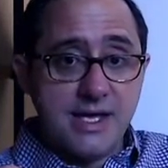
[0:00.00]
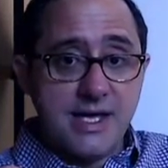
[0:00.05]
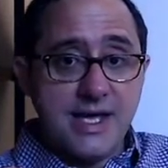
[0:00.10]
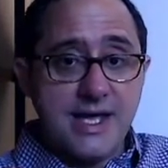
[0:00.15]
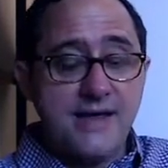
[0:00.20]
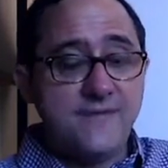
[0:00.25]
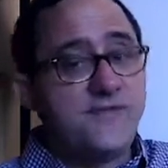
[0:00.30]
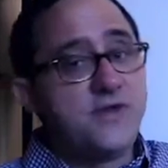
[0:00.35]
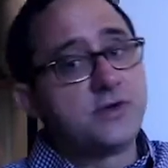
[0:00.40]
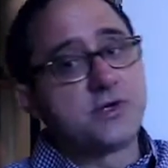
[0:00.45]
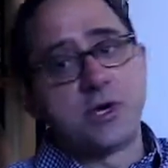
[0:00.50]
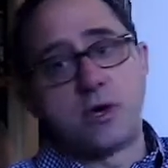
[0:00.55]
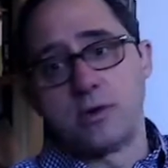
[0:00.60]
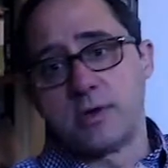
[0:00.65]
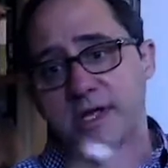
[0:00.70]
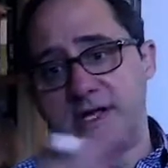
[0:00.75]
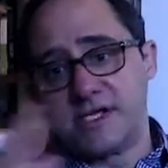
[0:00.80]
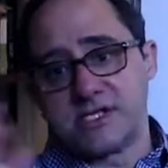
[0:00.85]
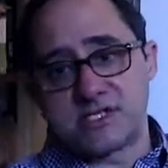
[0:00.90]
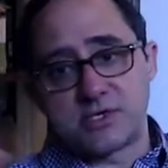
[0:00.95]
If you
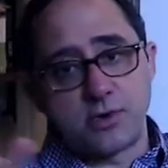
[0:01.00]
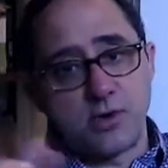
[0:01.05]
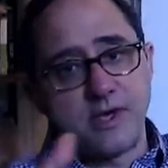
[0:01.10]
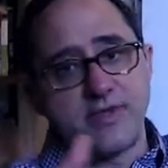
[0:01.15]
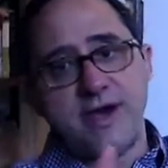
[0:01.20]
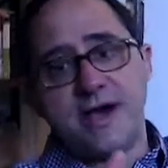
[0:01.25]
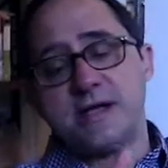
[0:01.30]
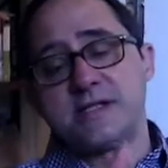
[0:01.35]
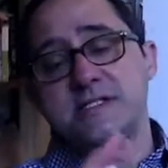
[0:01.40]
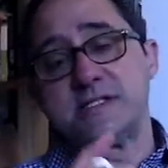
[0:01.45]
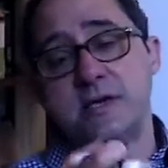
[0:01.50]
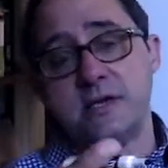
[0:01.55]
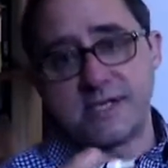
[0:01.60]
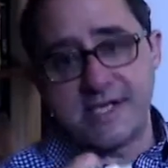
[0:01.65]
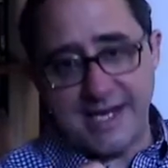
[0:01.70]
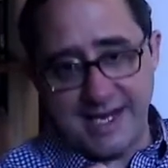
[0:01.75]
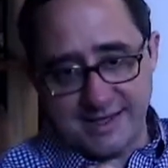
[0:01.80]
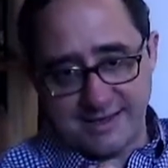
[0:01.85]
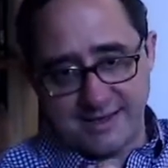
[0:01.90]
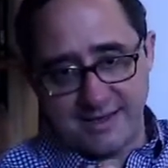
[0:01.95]
totally destroy the house, they'll
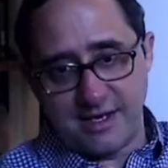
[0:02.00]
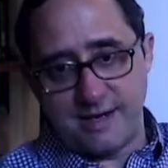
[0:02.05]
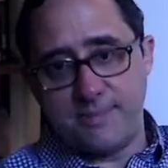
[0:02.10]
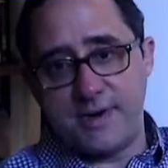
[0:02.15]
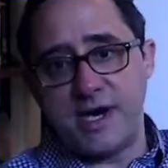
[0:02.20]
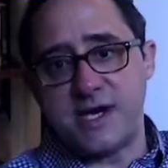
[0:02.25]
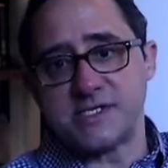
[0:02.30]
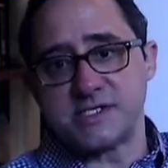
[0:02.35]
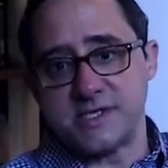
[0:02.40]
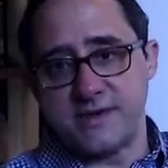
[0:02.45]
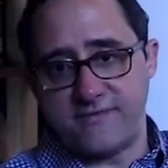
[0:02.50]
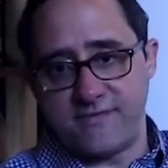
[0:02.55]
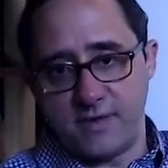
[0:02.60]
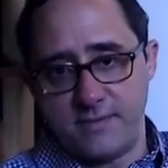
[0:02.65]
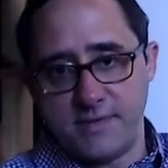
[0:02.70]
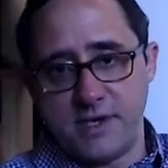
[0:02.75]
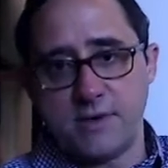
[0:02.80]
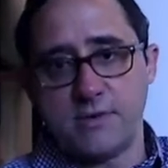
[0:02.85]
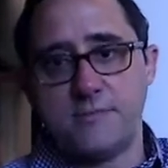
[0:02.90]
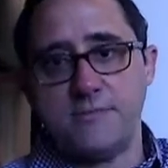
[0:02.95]
take the deposit
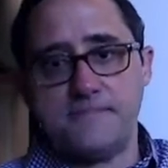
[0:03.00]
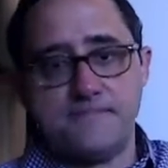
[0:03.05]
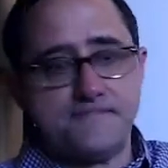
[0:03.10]
from you.